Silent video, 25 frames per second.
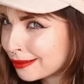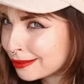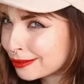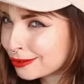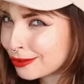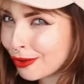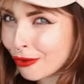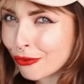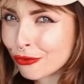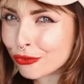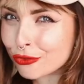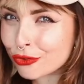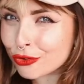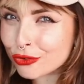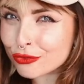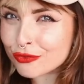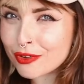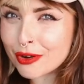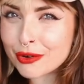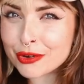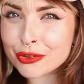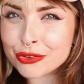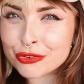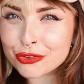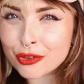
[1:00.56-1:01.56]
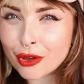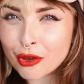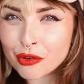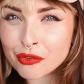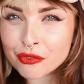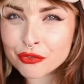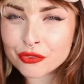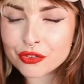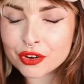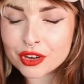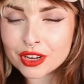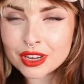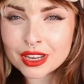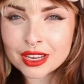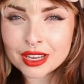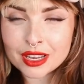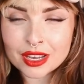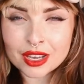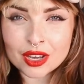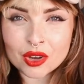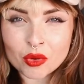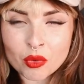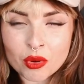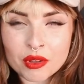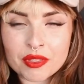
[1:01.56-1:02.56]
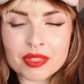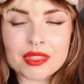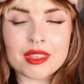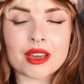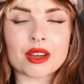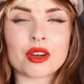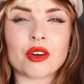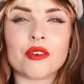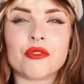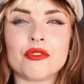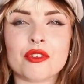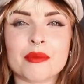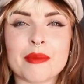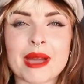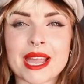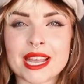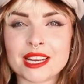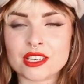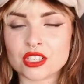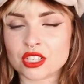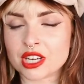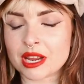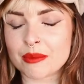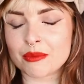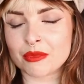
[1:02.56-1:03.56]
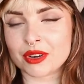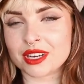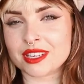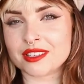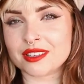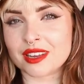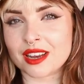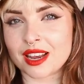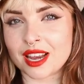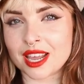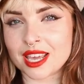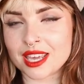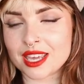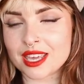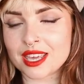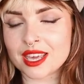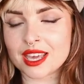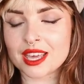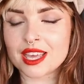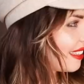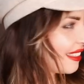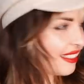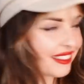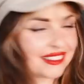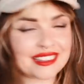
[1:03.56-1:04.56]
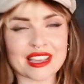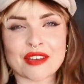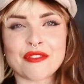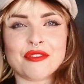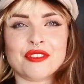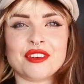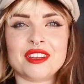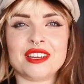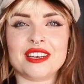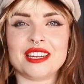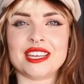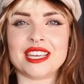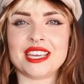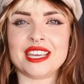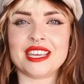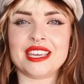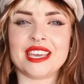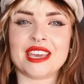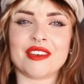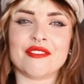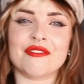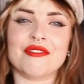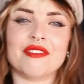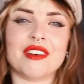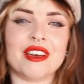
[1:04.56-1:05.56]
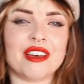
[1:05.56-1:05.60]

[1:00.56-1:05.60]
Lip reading: soft, very soft one that I got from H&M recently. Definitely give